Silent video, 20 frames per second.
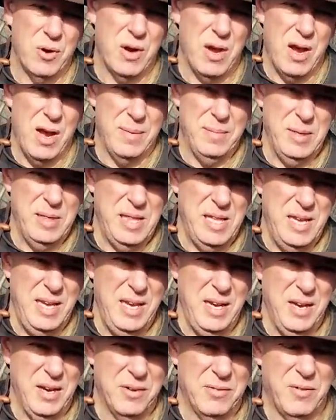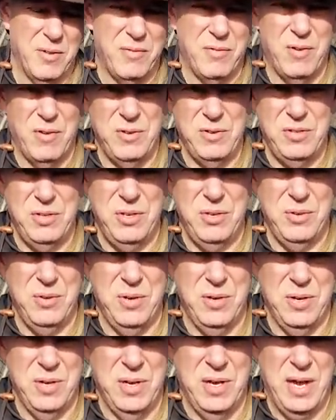commonly referred to
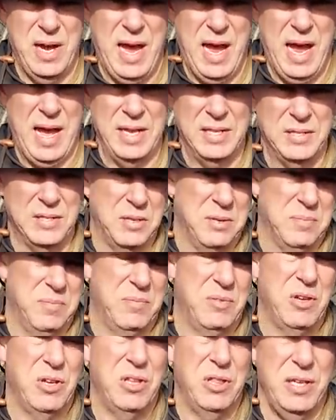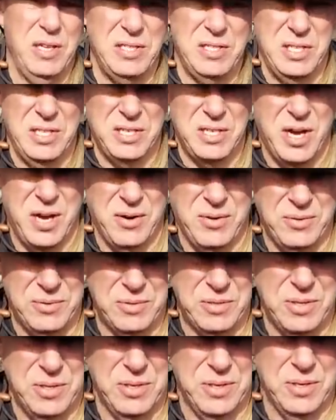as the Gallitzin
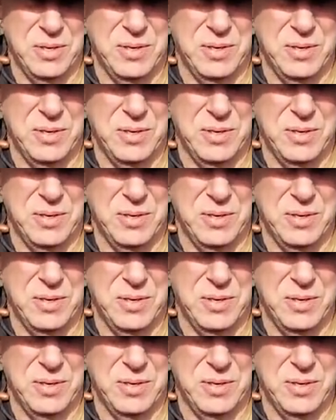Tunnels,